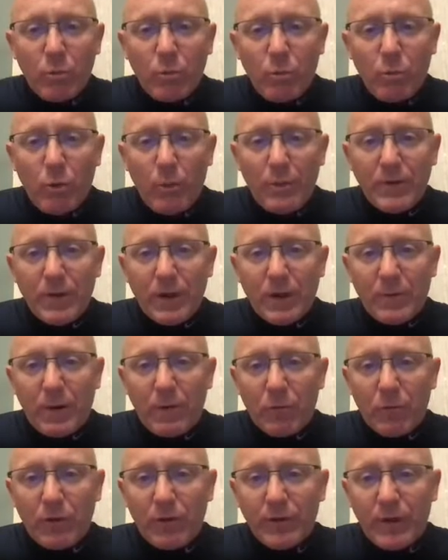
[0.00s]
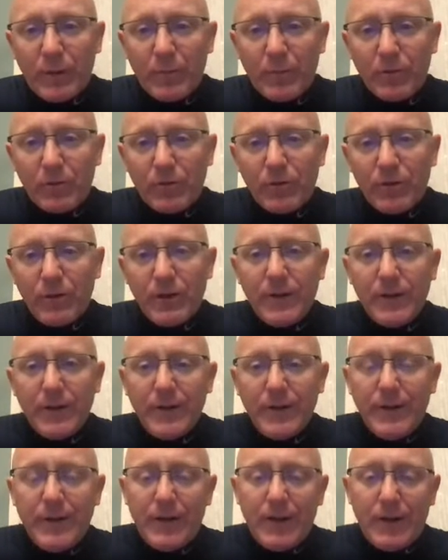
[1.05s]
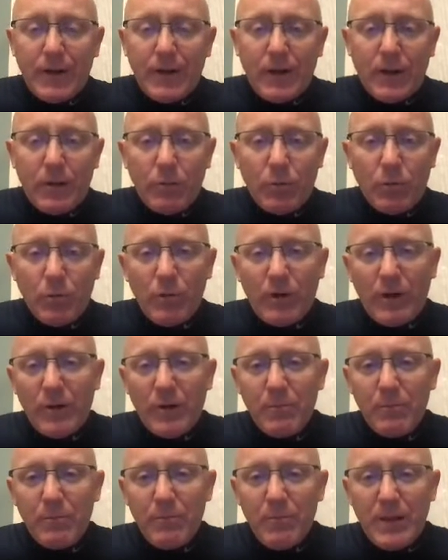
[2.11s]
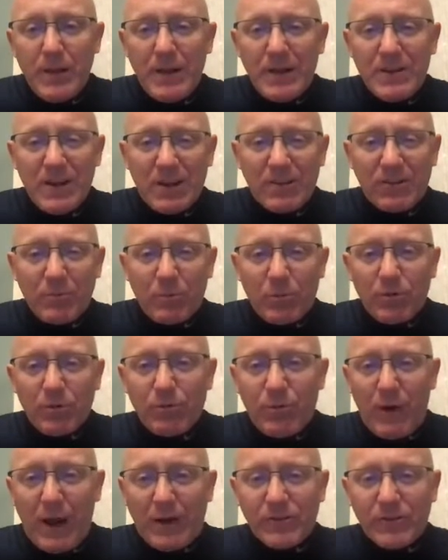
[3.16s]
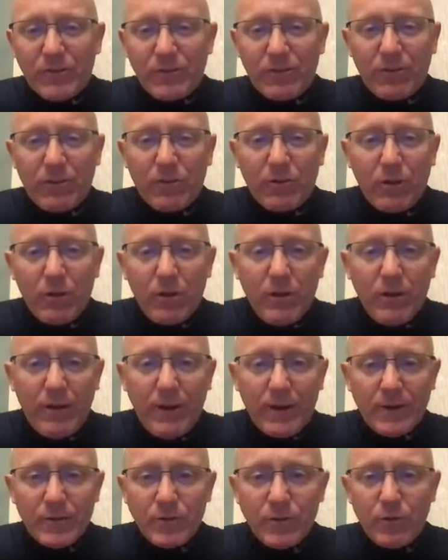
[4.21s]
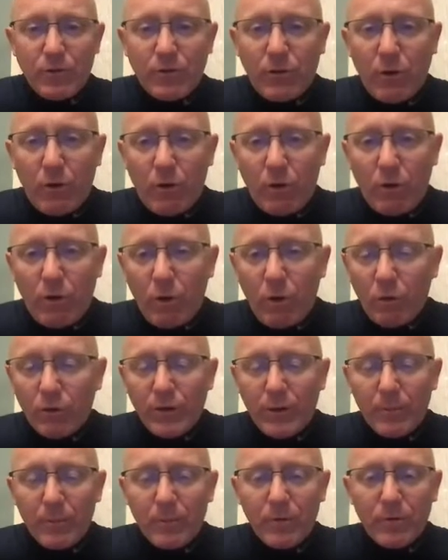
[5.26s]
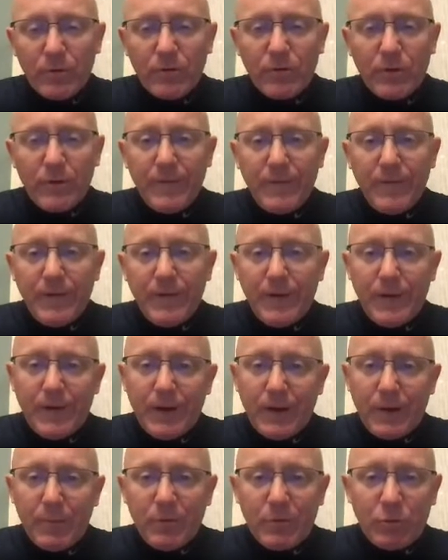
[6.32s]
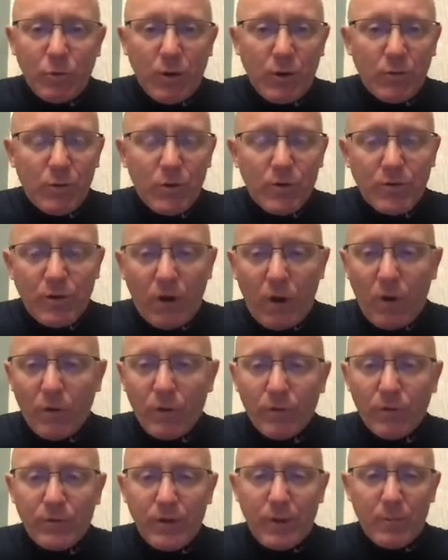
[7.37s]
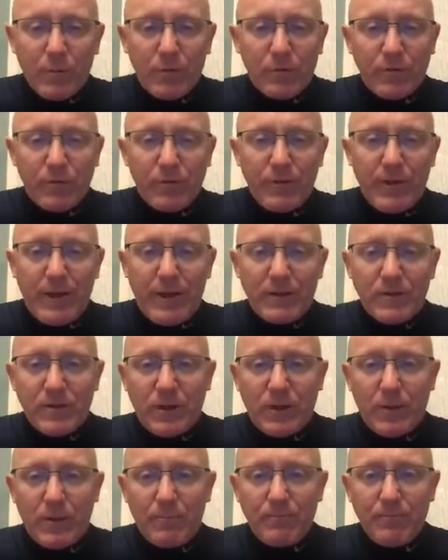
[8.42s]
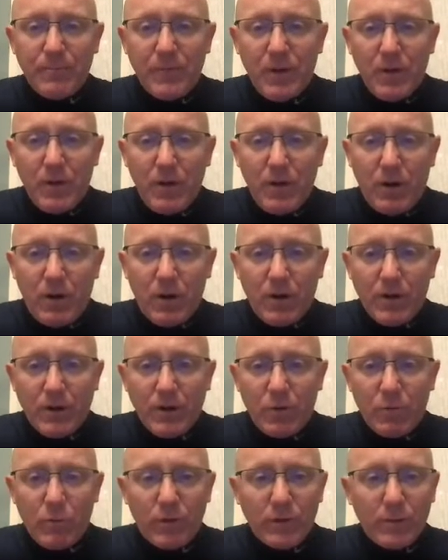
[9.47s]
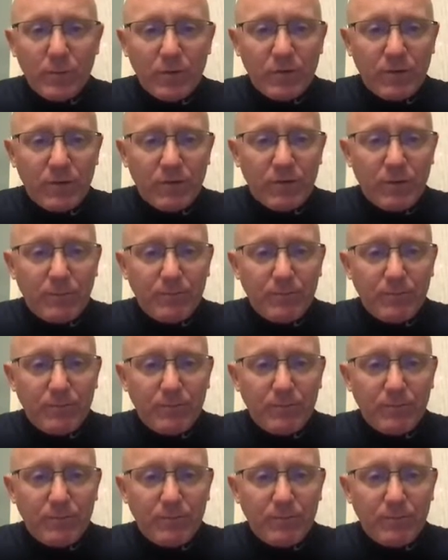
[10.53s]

when we talk about real numbers, we're really meaning decimals, fractions, integers, whole numbers, square roots, all those numbers that are in our real number system.